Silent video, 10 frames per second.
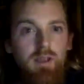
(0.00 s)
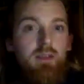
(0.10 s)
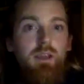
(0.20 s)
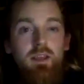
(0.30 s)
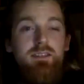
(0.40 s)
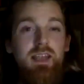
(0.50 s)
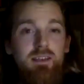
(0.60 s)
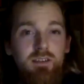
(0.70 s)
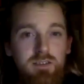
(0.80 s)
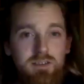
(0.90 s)
in
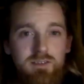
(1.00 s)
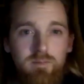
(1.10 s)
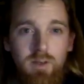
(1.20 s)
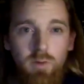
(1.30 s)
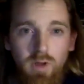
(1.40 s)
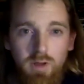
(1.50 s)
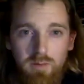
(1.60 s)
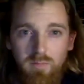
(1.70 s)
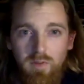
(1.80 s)
ascendance and all other,